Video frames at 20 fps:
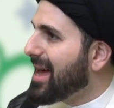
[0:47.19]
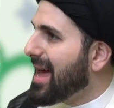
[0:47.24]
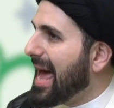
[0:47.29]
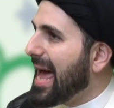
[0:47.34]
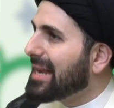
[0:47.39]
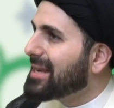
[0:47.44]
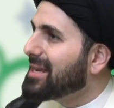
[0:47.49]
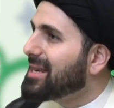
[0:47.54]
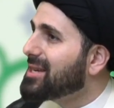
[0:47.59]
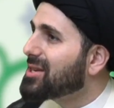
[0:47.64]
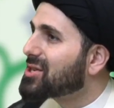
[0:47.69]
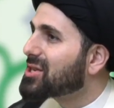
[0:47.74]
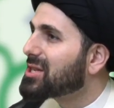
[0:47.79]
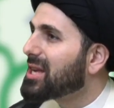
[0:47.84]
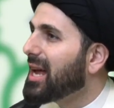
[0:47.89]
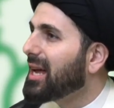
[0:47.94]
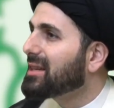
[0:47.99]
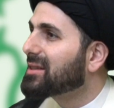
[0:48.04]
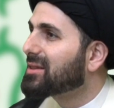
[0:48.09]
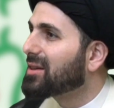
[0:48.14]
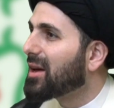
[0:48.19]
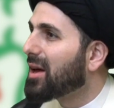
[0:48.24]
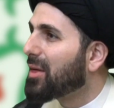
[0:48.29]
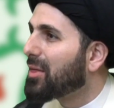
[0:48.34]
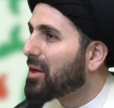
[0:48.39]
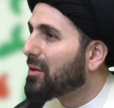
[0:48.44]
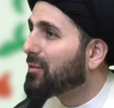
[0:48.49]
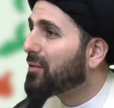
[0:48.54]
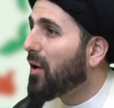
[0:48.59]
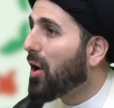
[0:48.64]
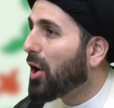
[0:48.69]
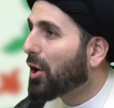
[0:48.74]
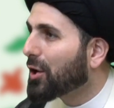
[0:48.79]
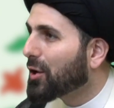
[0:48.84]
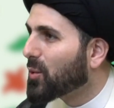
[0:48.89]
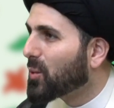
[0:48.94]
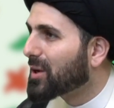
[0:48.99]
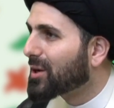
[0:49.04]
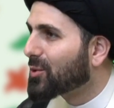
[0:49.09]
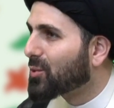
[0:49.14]
And he said the
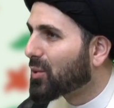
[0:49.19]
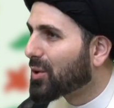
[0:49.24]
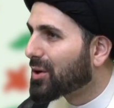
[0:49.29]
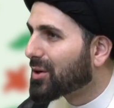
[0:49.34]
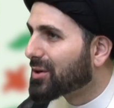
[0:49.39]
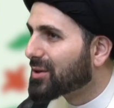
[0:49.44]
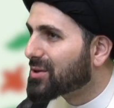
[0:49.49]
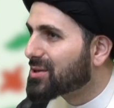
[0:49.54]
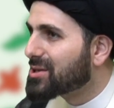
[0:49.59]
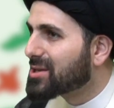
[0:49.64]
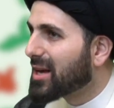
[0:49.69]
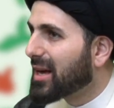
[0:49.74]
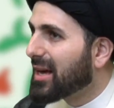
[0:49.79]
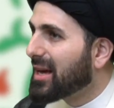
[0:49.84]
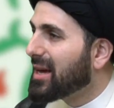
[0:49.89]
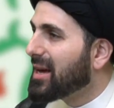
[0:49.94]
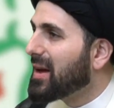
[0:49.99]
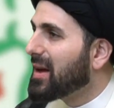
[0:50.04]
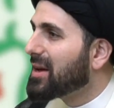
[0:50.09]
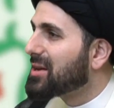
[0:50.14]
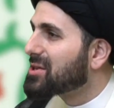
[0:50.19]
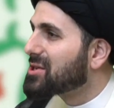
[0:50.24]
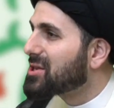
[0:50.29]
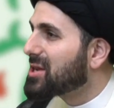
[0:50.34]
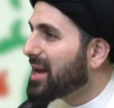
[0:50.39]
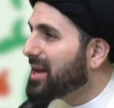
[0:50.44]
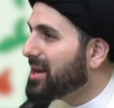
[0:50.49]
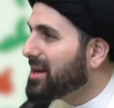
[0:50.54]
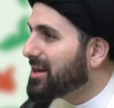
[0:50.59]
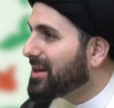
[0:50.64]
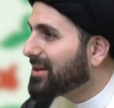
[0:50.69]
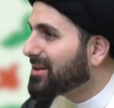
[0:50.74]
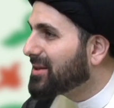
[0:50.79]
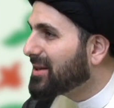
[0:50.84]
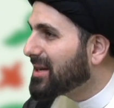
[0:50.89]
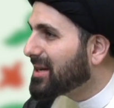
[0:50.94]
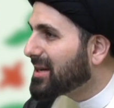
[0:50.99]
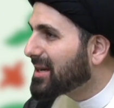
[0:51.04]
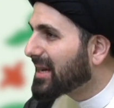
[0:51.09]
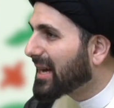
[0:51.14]
following words,
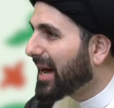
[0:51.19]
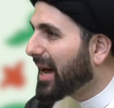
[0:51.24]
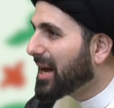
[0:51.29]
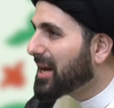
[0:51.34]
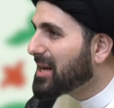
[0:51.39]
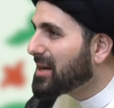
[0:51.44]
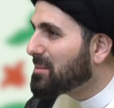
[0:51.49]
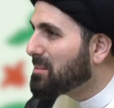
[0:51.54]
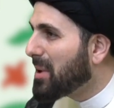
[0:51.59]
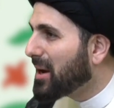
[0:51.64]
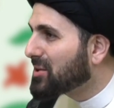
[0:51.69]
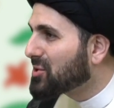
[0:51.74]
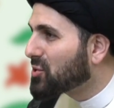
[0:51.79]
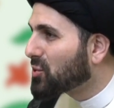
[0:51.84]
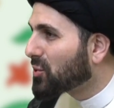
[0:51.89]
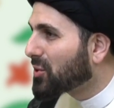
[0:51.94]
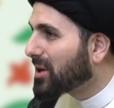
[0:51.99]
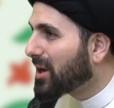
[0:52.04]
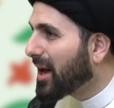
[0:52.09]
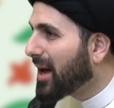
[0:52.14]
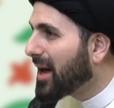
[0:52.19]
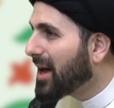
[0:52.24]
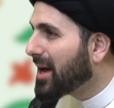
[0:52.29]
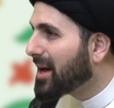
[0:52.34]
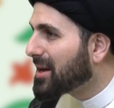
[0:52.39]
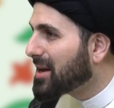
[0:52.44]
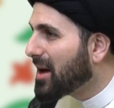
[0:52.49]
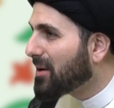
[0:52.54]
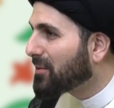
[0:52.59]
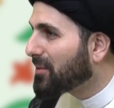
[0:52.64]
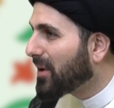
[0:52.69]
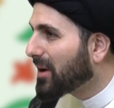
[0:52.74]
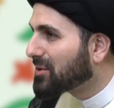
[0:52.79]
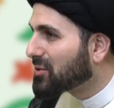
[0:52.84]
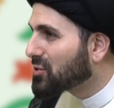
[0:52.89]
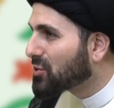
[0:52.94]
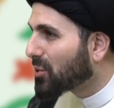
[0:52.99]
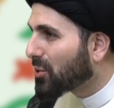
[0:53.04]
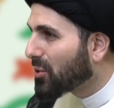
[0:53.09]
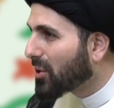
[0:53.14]
Sayyidi ghaybatuka nafat
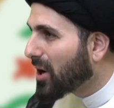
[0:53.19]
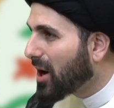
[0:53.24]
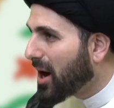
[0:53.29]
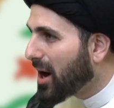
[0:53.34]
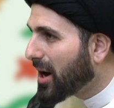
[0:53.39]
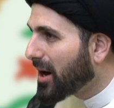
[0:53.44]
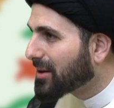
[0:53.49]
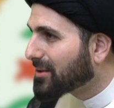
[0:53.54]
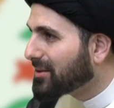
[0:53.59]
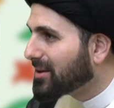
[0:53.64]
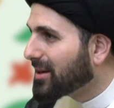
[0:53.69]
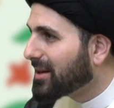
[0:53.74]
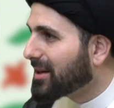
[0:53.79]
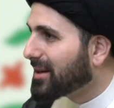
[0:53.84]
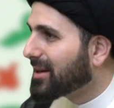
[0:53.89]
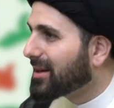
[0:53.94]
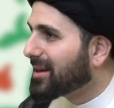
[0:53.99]
ruqadi